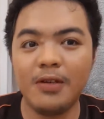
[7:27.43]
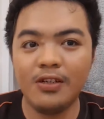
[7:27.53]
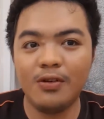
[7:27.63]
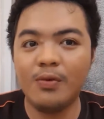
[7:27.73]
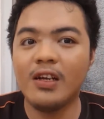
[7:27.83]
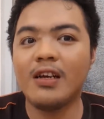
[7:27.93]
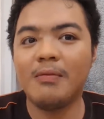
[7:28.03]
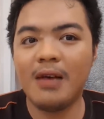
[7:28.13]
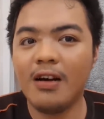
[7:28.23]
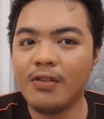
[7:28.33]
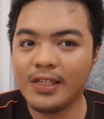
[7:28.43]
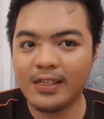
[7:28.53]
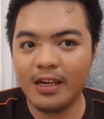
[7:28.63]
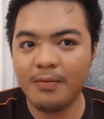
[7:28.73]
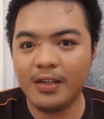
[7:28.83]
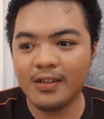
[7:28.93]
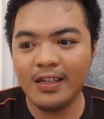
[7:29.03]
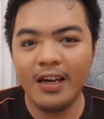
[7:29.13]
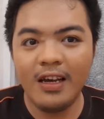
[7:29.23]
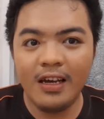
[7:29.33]
but you don't want to come out as gay
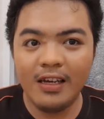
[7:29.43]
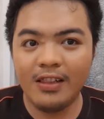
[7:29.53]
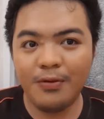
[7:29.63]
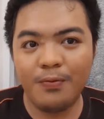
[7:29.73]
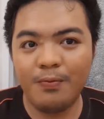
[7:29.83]
because the